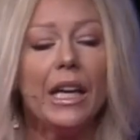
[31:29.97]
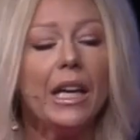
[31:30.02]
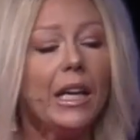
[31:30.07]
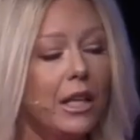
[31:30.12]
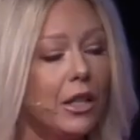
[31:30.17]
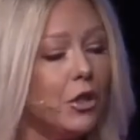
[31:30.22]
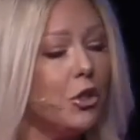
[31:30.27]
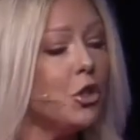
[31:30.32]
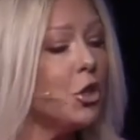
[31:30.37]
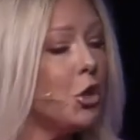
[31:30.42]

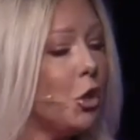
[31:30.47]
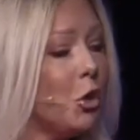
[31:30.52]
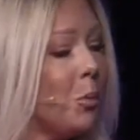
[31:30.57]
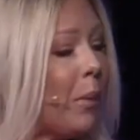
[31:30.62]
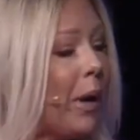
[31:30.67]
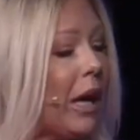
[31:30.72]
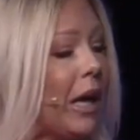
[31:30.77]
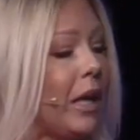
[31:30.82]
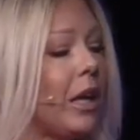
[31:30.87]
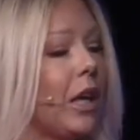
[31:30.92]
is to
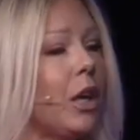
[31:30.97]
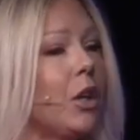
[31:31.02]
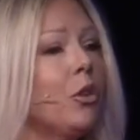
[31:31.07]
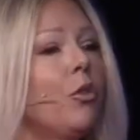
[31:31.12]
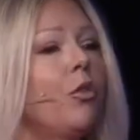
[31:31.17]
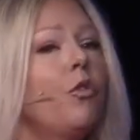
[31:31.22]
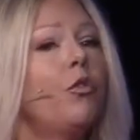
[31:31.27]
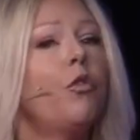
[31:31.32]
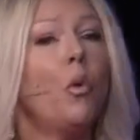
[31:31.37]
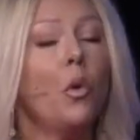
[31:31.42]
make
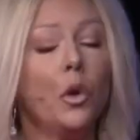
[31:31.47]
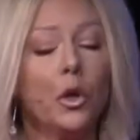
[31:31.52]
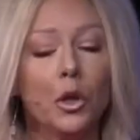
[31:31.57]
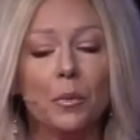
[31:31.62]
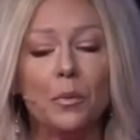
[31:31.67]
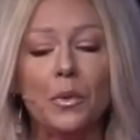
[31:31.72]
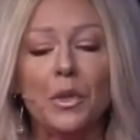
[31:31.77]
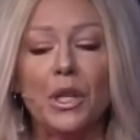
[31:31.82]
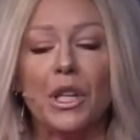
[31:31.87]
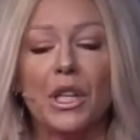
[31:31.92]

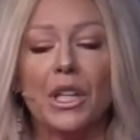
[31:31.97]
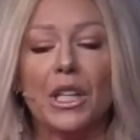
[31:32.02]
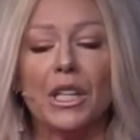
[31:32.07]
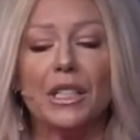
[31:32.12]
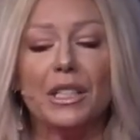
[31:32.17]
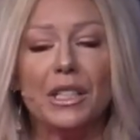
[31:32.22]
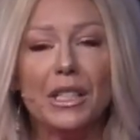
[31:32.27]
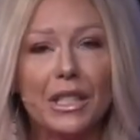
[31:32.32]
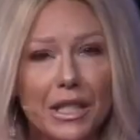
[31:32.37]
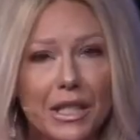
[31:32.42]
informed
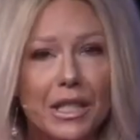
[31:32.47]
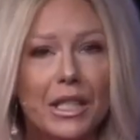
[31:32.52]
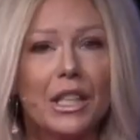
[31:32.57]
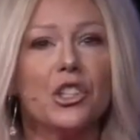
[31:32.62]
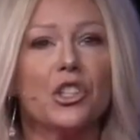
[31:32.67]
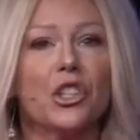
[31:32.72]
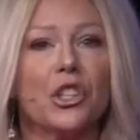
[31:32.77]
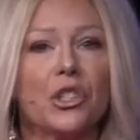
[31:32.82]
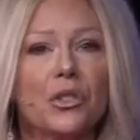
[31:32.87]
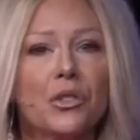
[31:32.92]

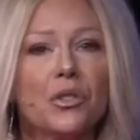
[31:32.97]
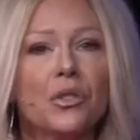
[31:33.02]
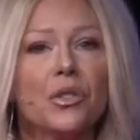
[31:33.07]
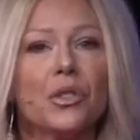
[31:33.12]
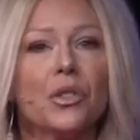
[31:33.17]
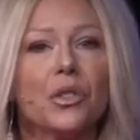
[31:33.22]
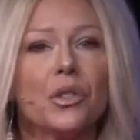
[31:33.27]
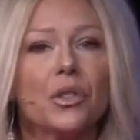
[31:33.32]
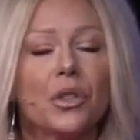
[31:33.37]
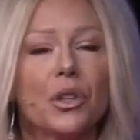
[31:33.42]

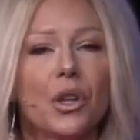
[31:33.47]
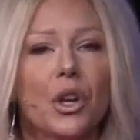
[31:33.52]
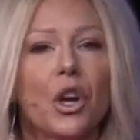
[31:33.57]
decisions